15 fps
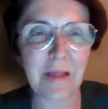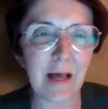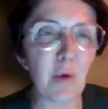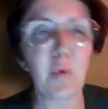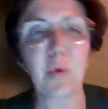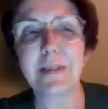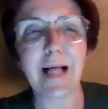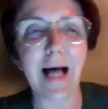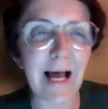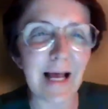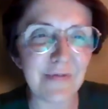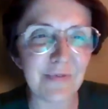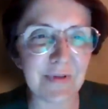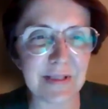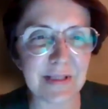our
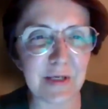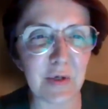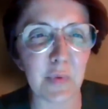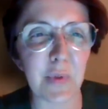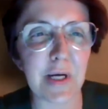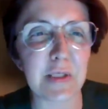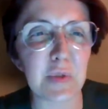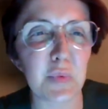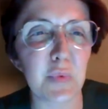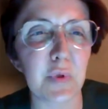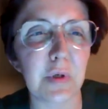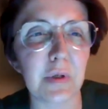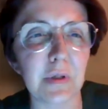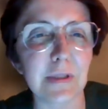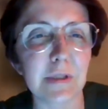life, it's a great
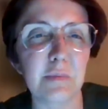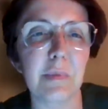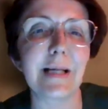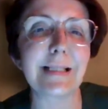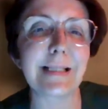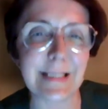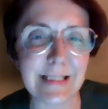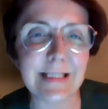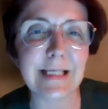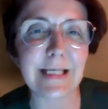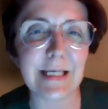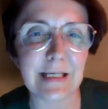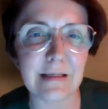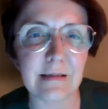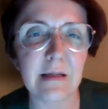world, but
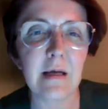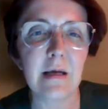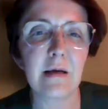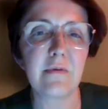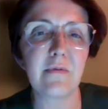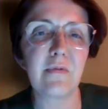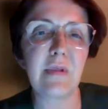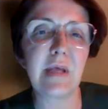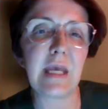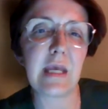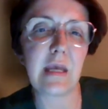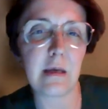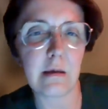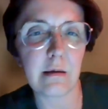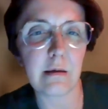still
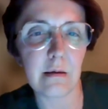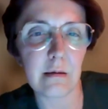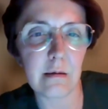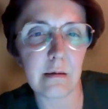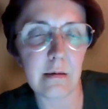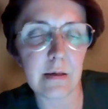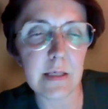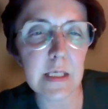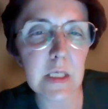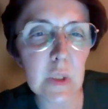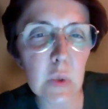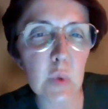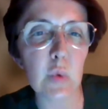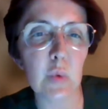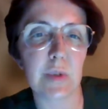the
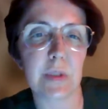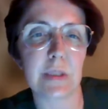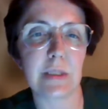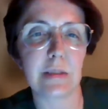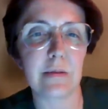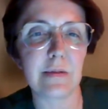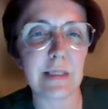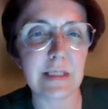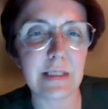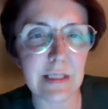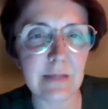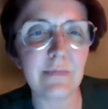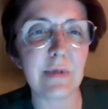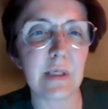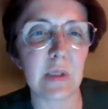news, the
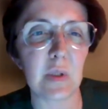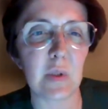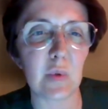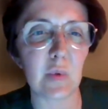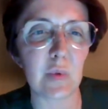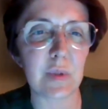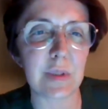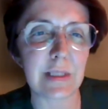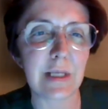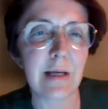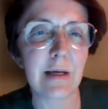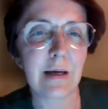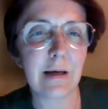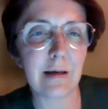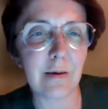TV news
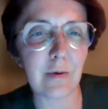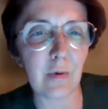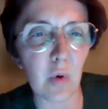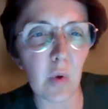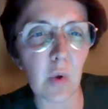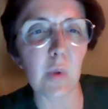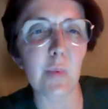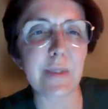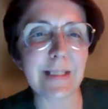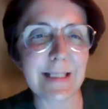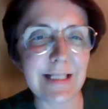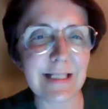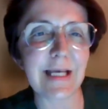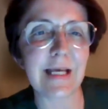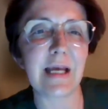
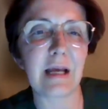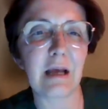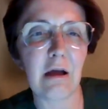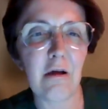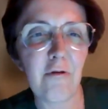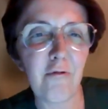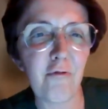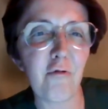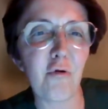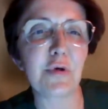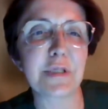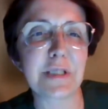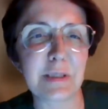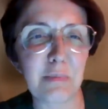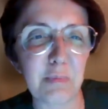always take
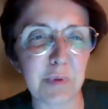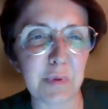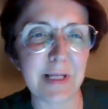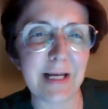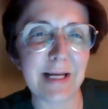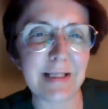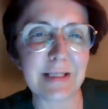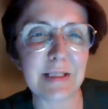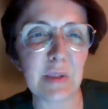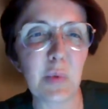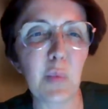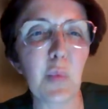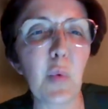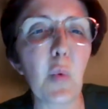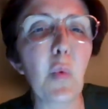first place.
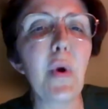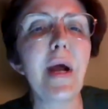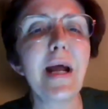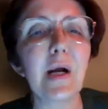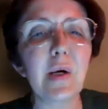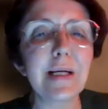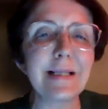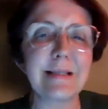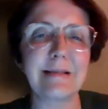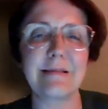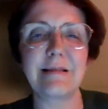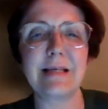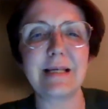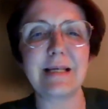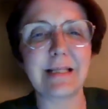Where is
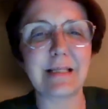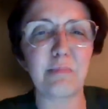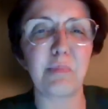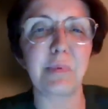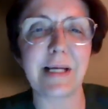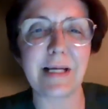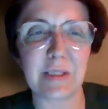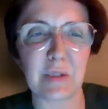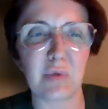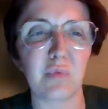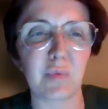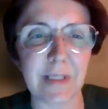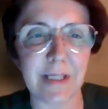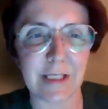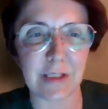this place
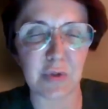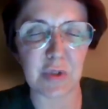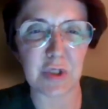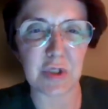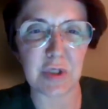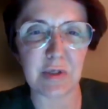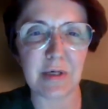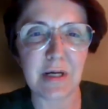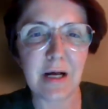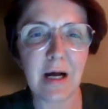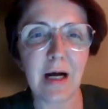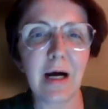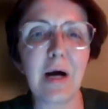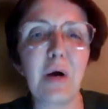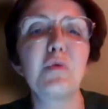of literature?
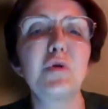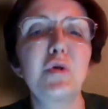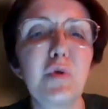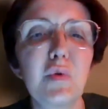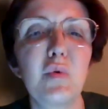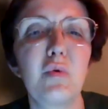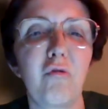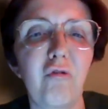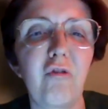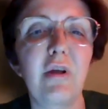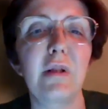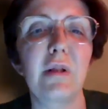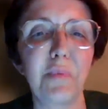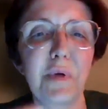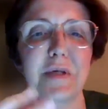How do you
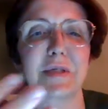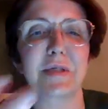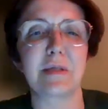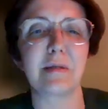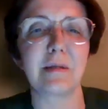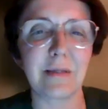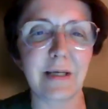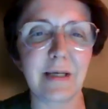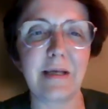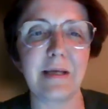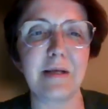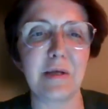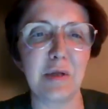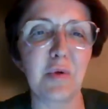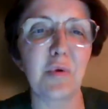feel personally
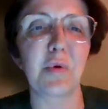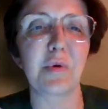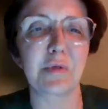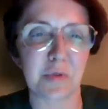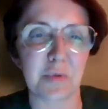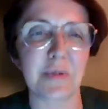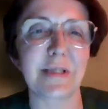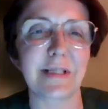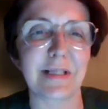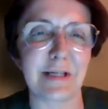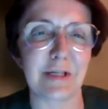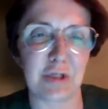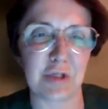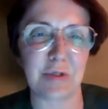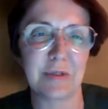in your
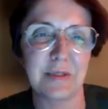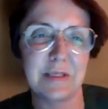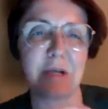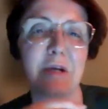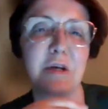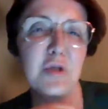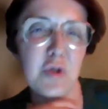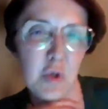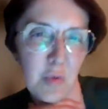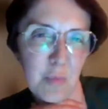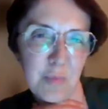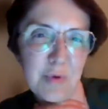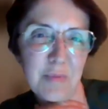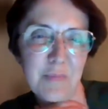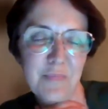translations job?